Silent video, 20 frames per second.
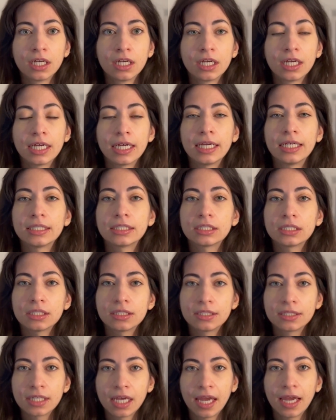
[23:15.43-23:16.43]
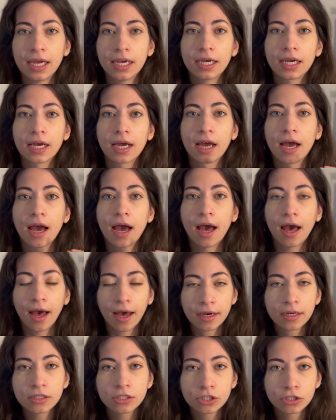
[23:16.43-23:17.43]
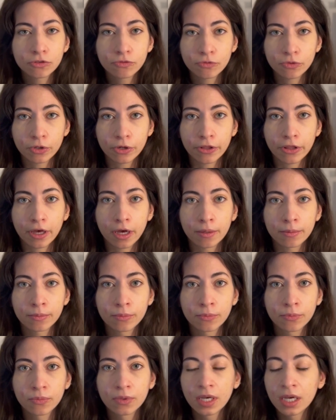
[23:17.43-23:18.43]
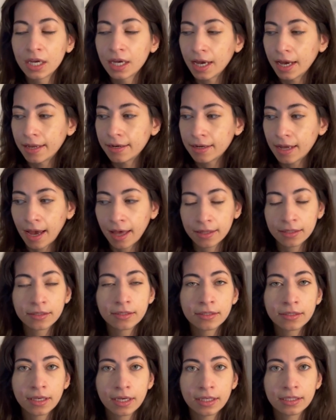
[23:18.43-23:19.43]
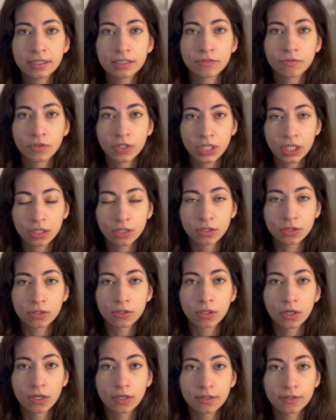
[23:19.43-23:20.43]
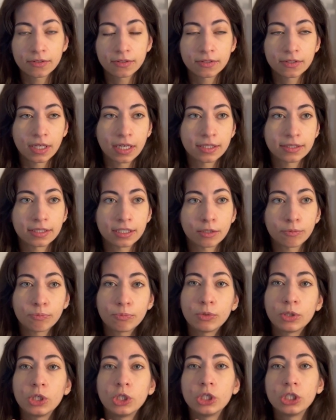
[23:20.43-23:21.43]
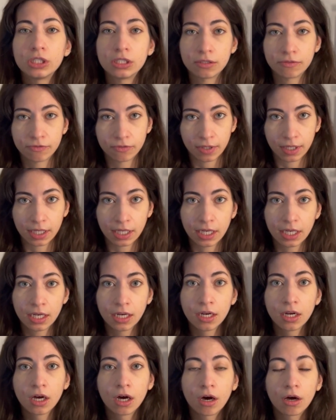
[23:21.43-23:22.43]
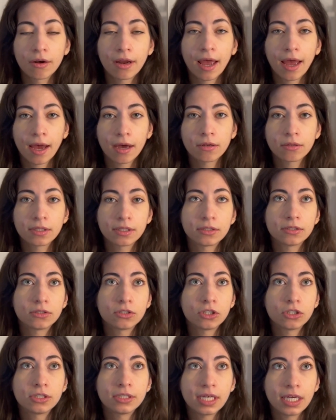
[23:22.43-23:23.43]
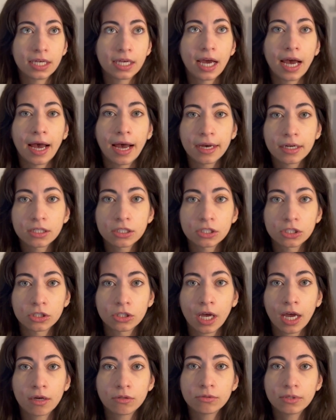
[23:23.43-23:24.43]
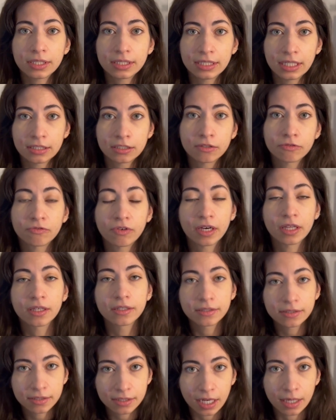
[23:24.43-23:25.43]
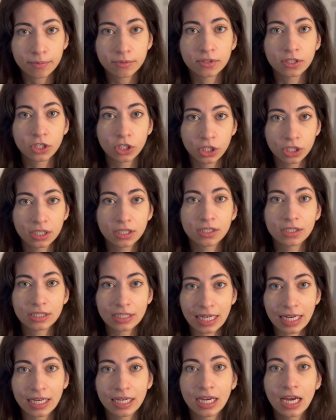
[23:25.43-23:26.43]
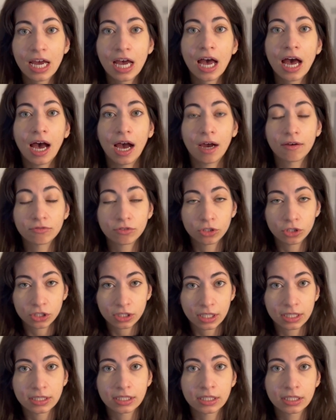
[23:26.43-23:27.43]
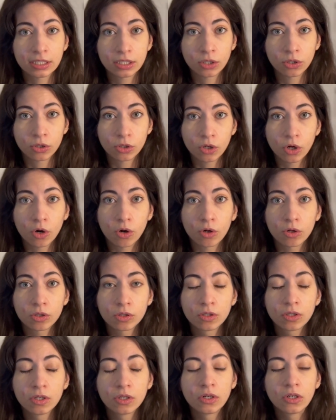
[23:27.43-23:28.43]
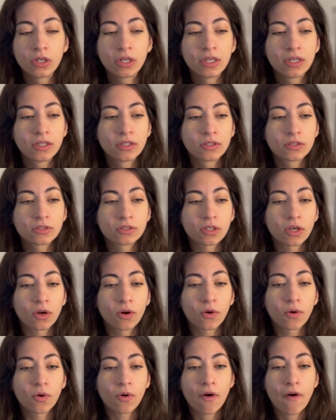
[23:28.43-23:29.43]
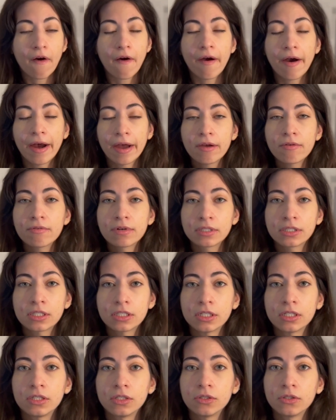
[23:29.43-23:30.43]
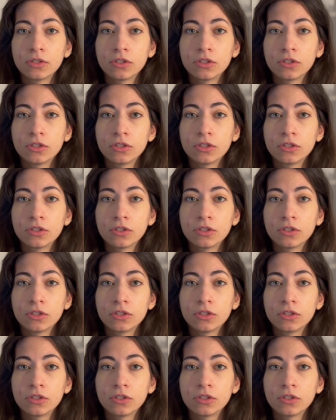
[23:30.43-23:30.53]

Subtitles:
is to take action for them. And Alan and Katie's video says it beautifully on how to take action, how to identify the steps that you need to take after setting your goal. So I want you